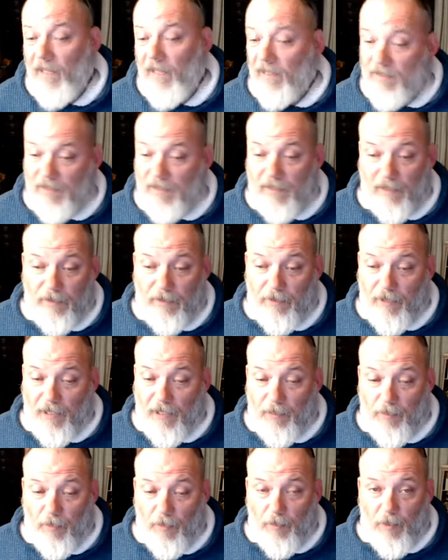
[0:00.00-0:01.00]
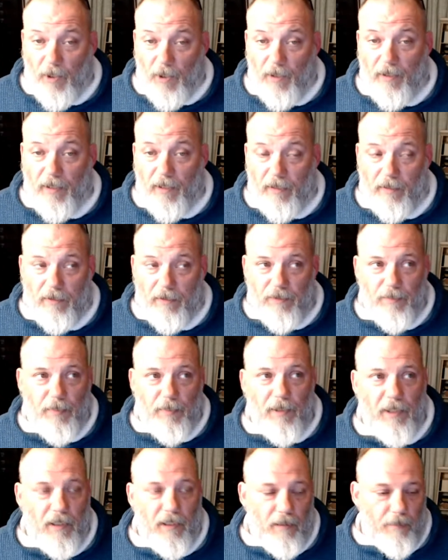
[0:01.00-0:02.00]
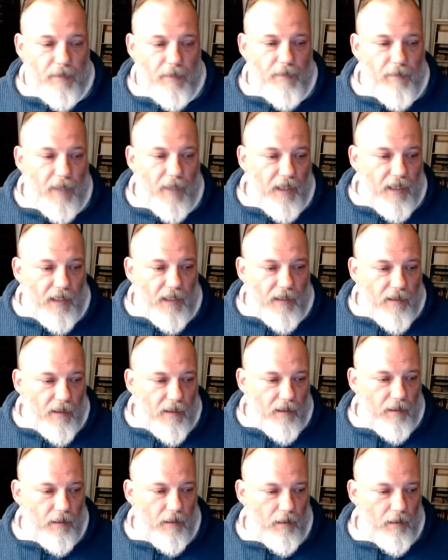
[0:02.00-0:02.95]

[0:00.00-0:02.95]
it's an incredible market. There's money to be made.